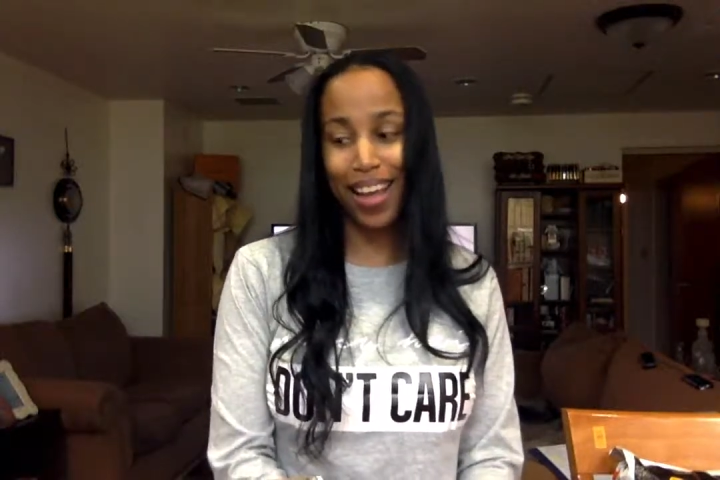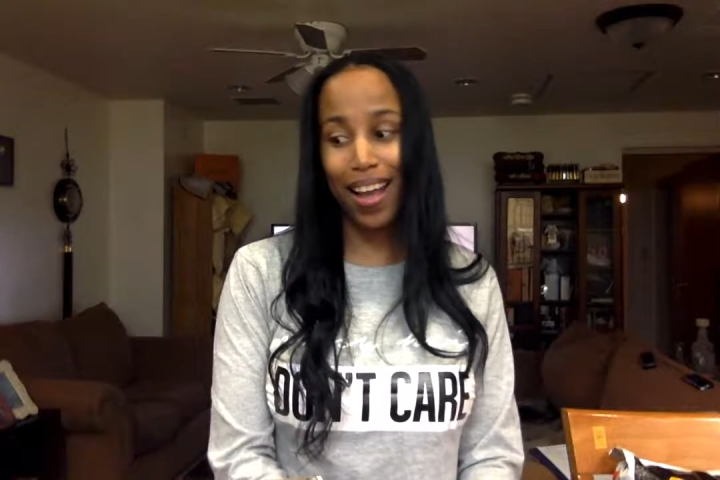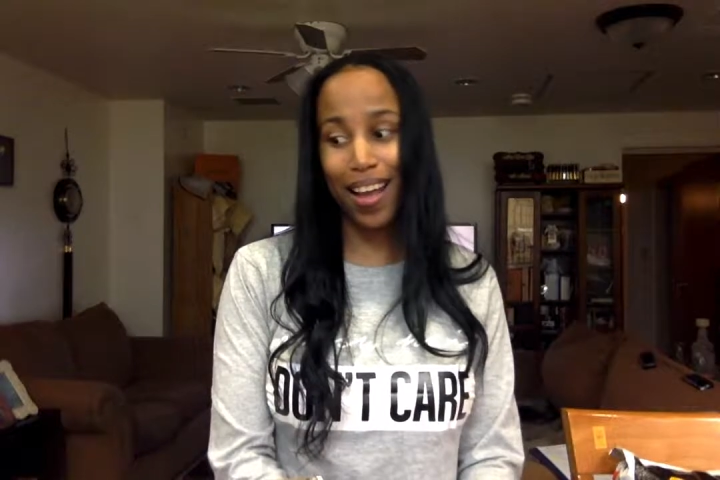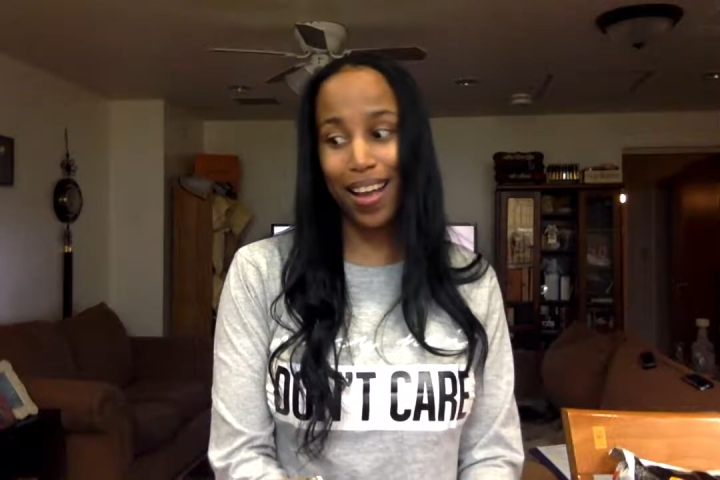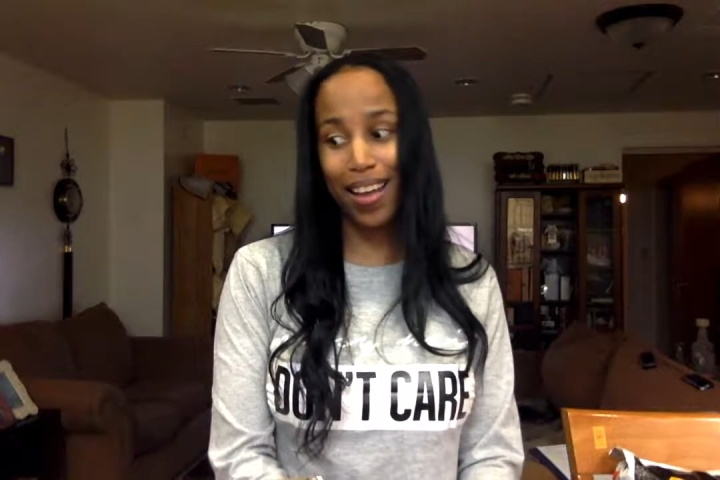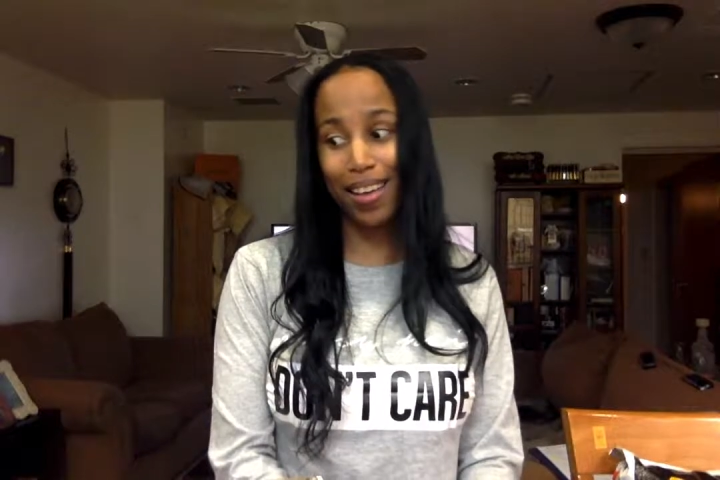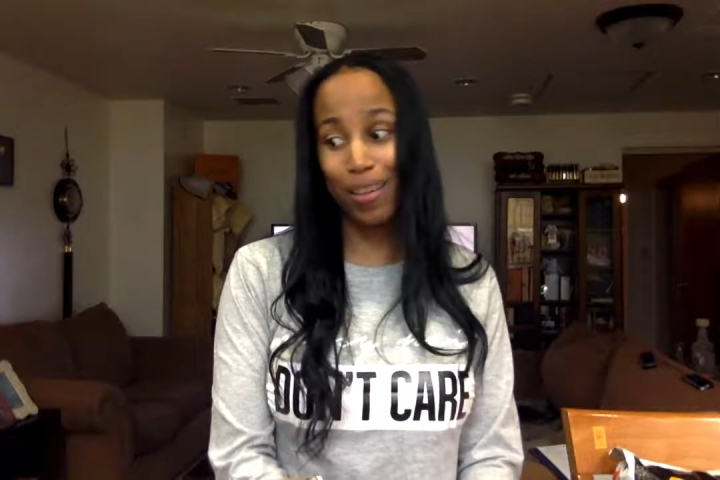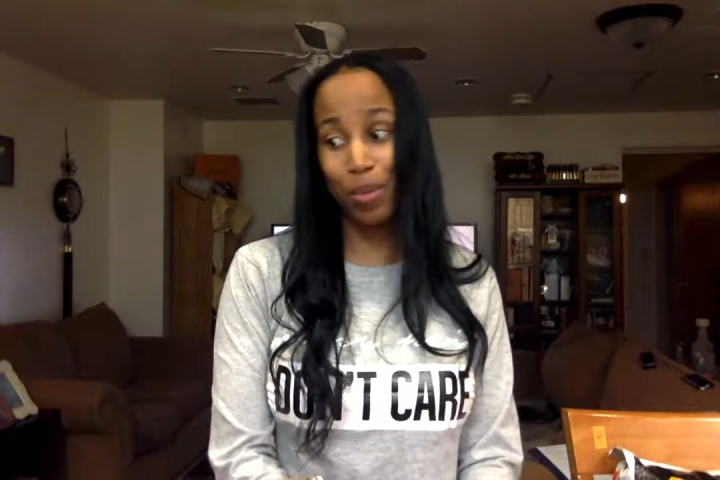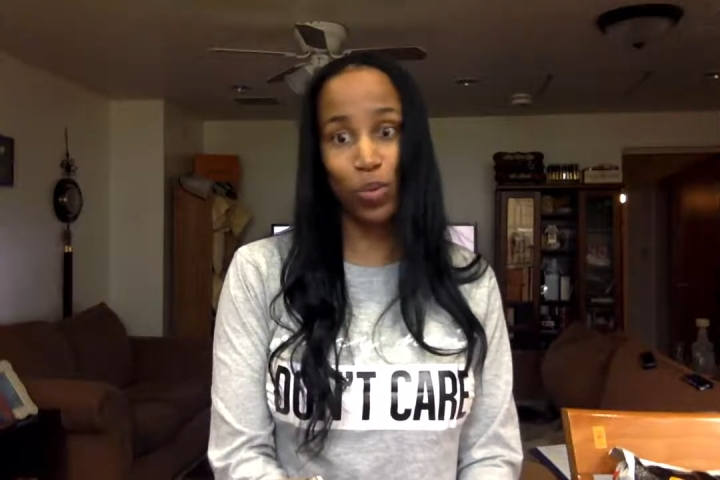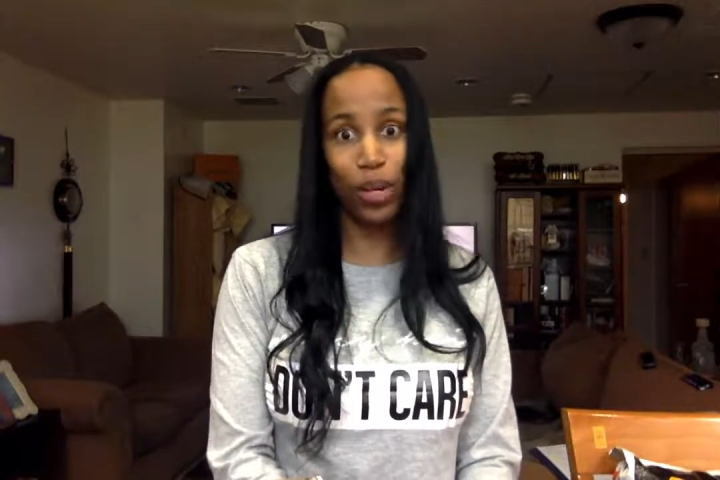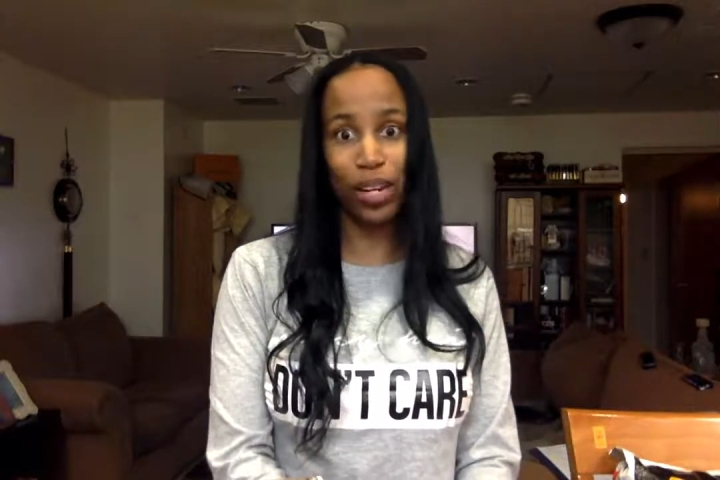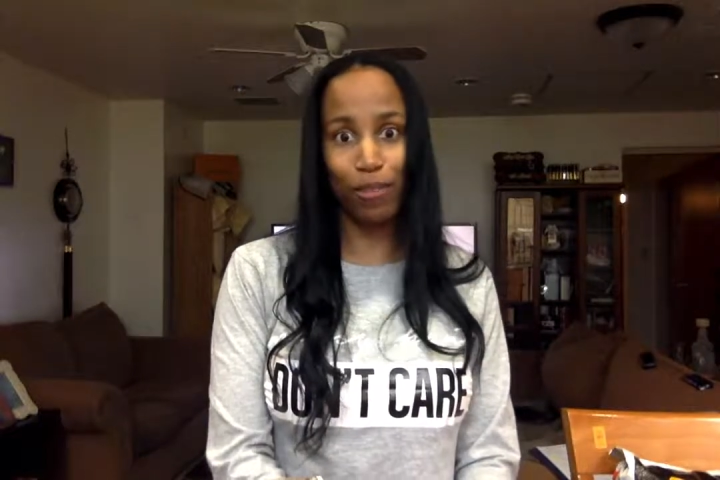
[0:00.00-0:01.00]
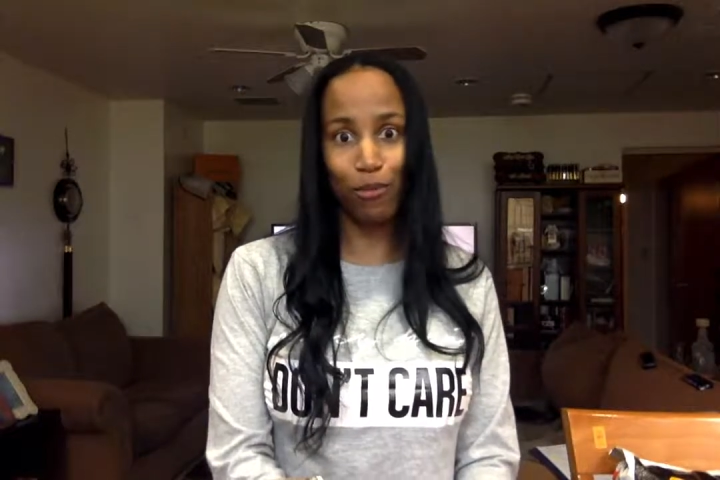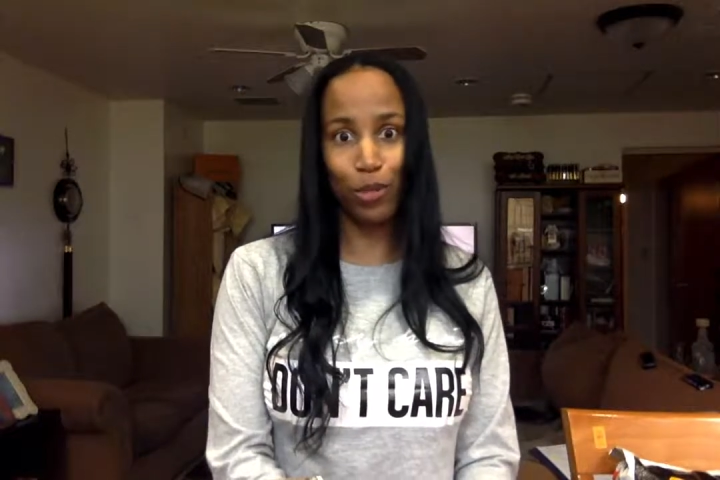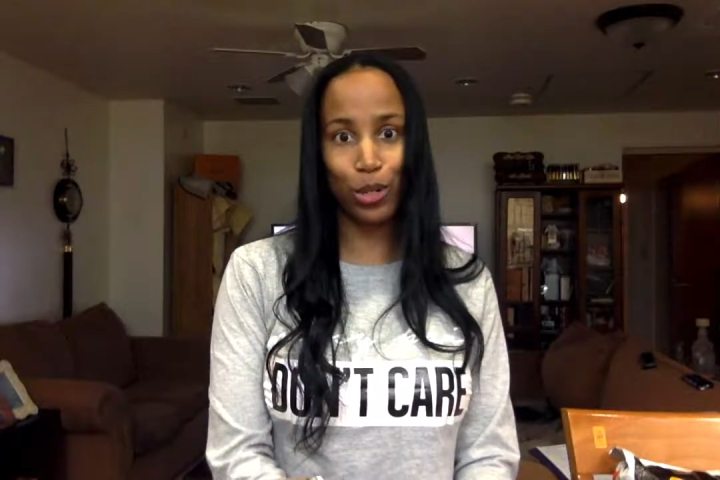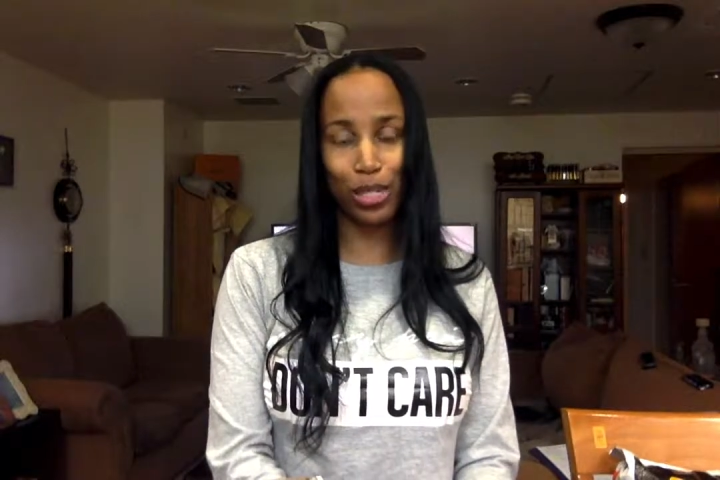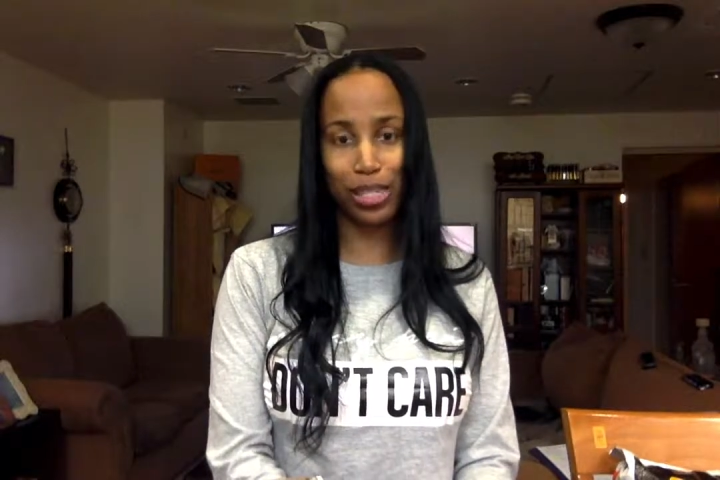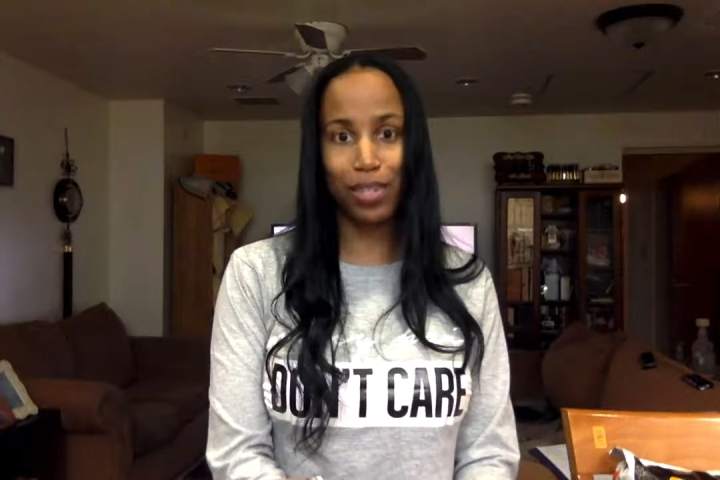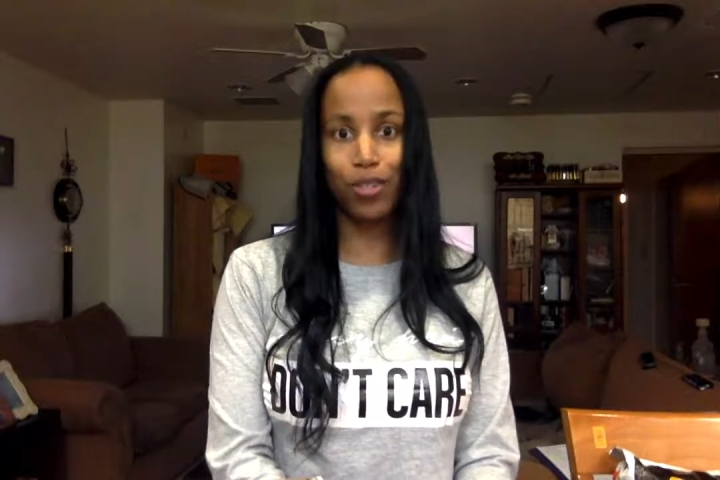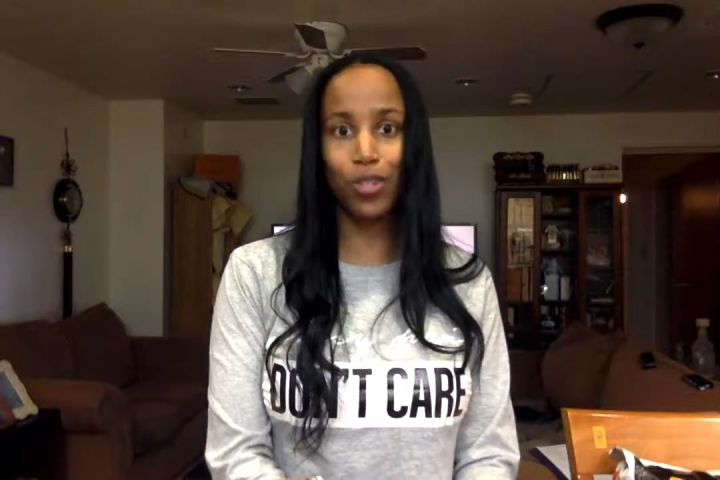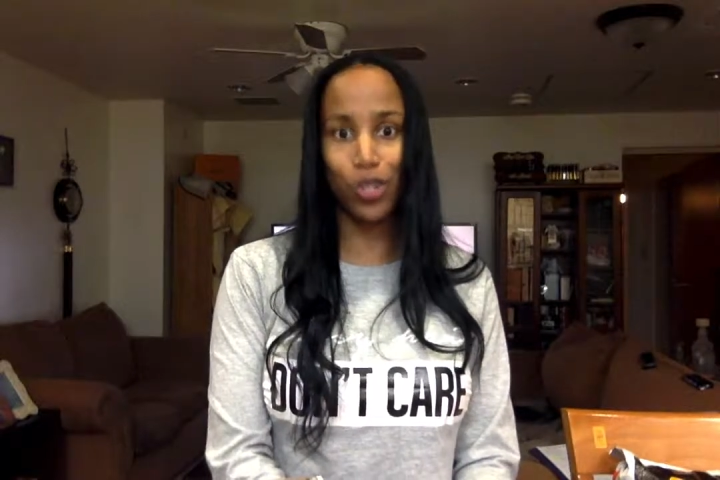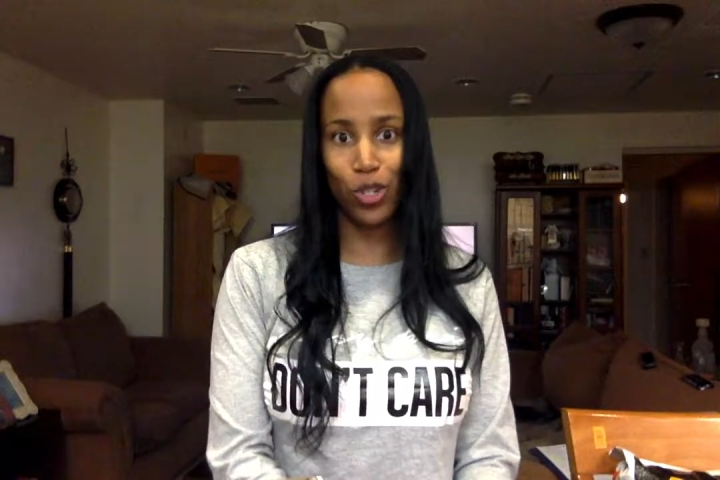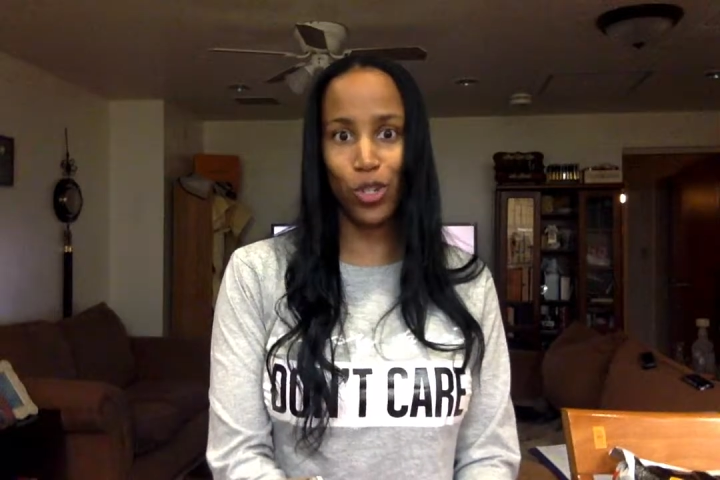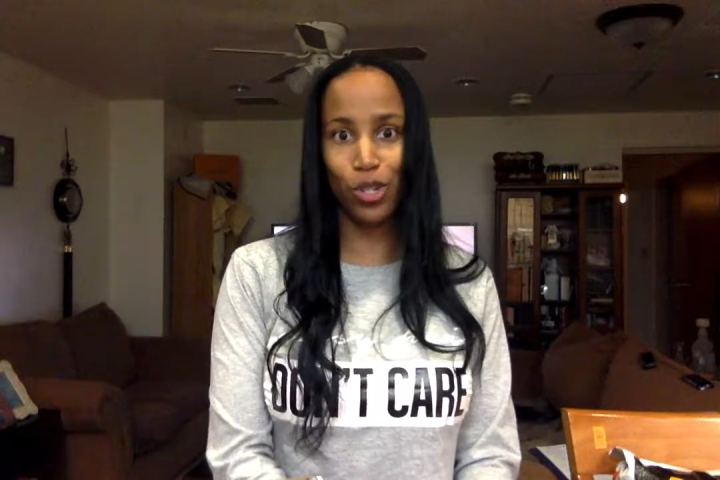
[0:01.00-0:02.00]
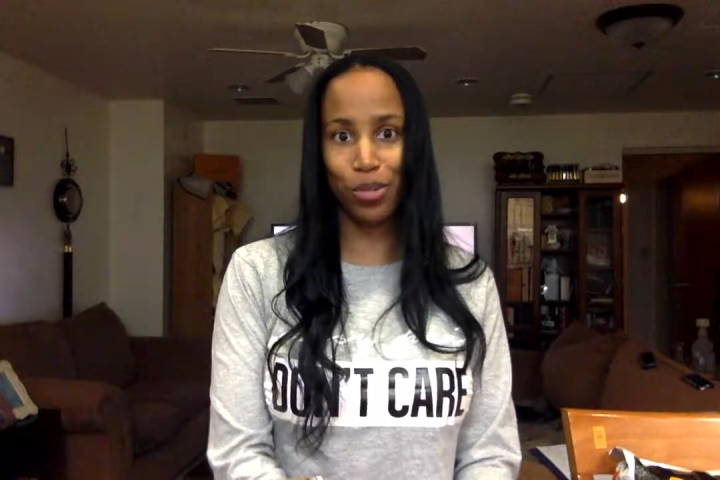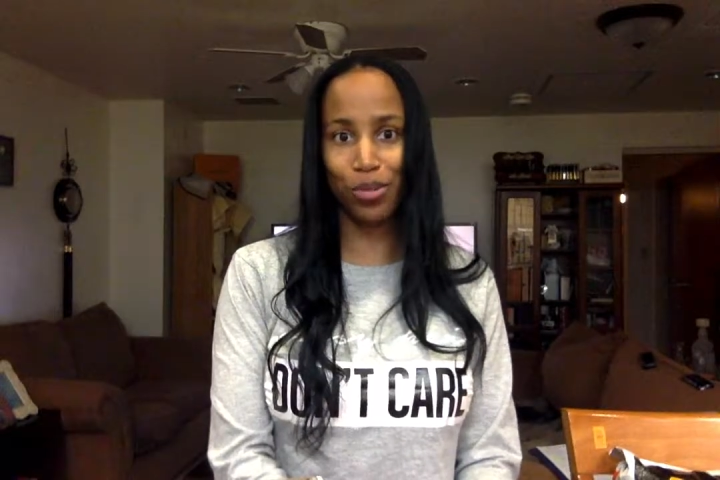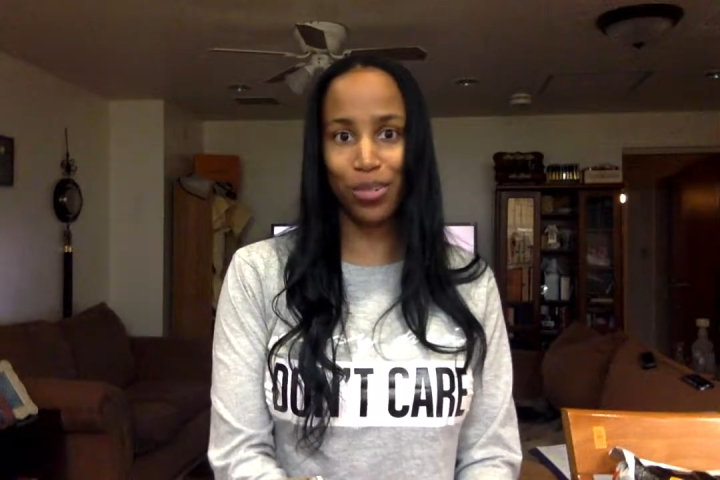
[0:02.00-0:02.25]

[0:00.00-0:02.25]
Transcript: I have been waiting for since June.